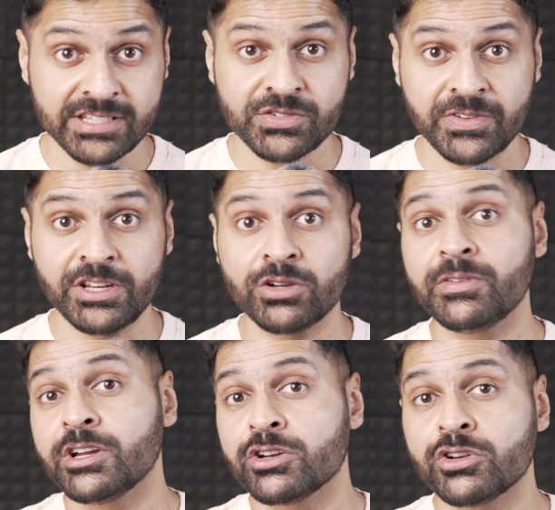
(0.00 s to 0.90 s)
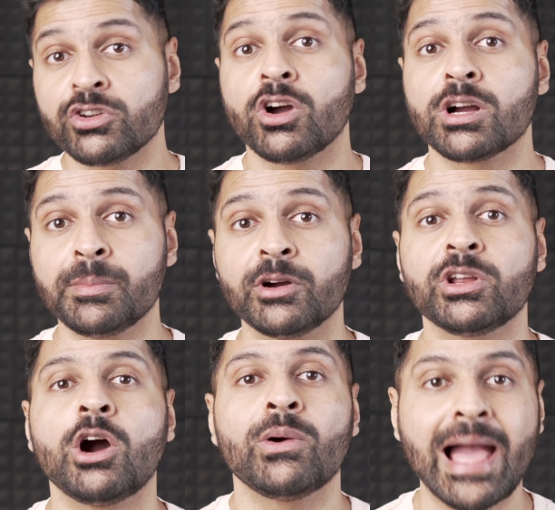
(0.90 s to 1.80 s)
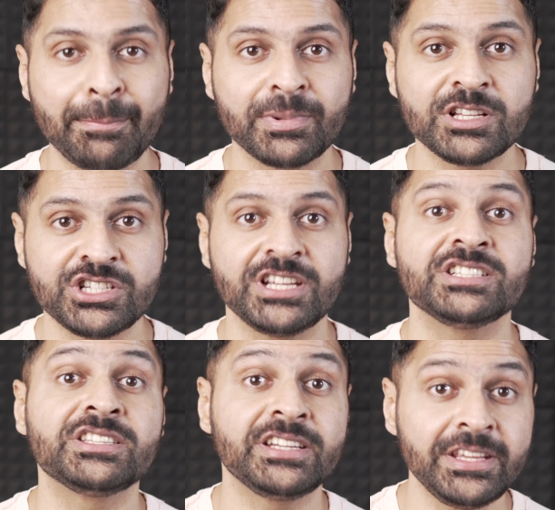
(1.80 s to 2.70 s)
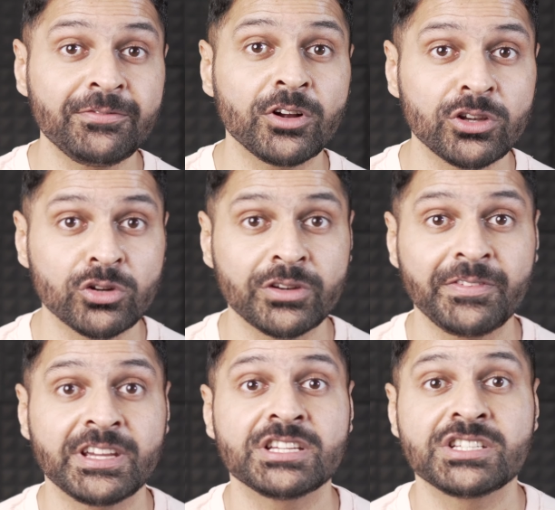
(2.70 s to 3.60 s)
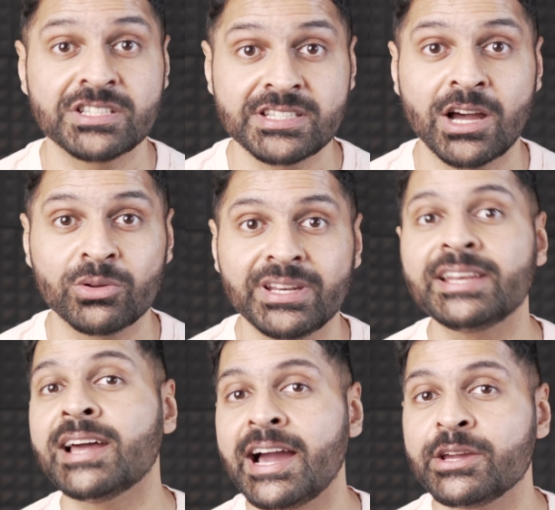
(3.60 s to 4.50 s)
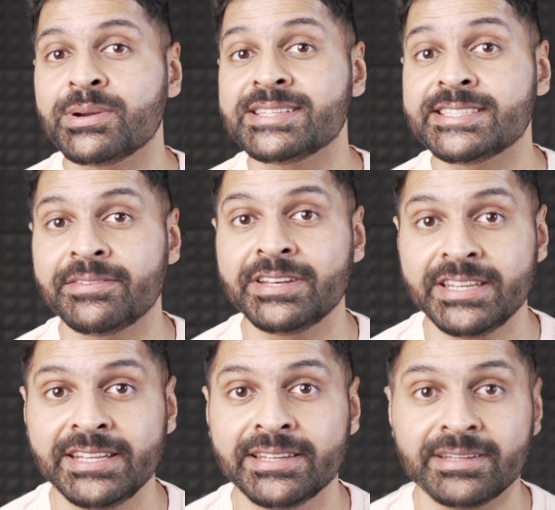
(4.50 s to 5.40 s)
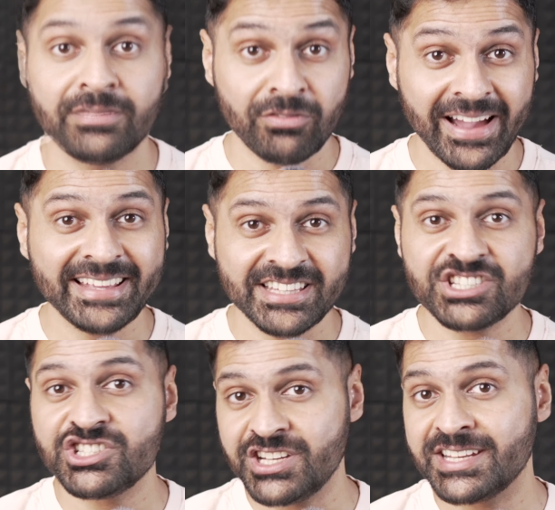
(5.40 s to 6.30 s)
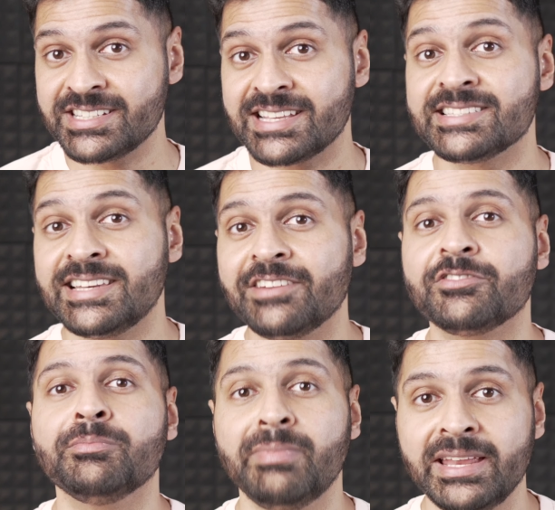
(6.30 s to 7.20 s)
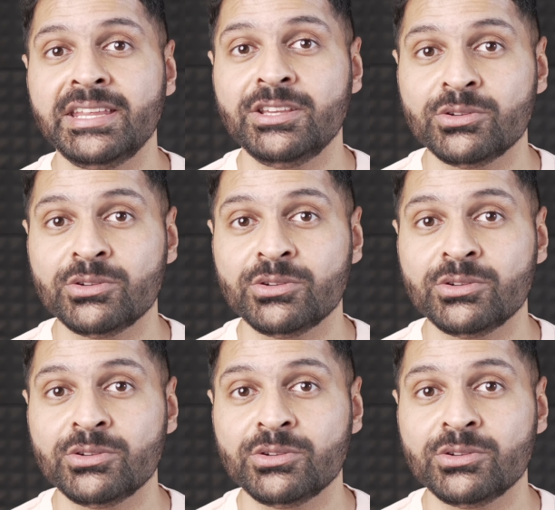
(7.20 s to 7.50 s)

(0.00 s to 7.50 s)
this video, we're going to talk about how Apple changed the default notification sound in iOS 17 and why this change has left many